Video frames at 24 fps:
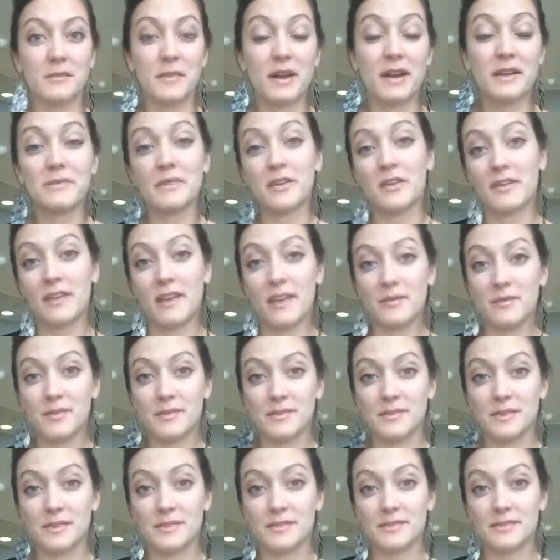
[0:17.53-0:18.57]
my Mary Kay
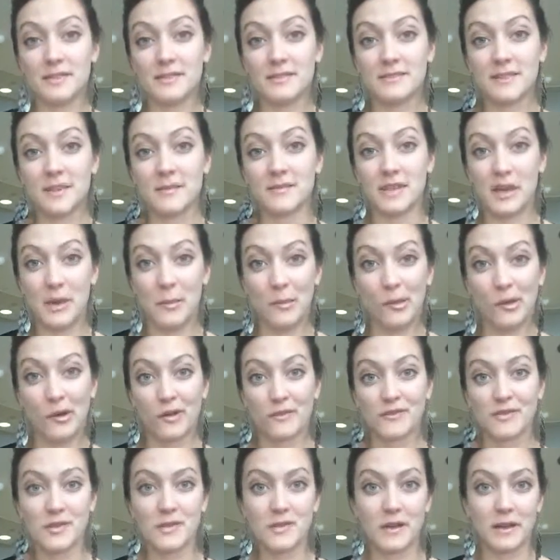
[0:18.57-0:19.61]
business in September
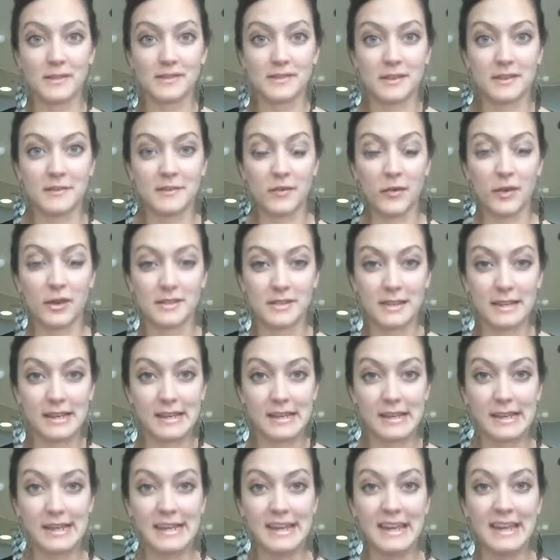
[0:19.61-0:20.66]
of
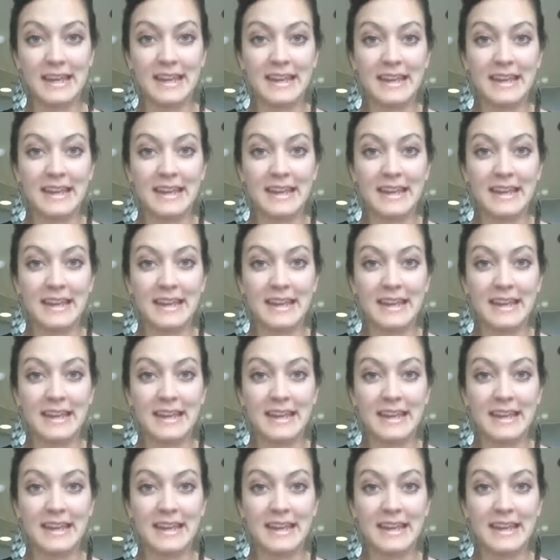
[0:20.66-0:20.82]
2014,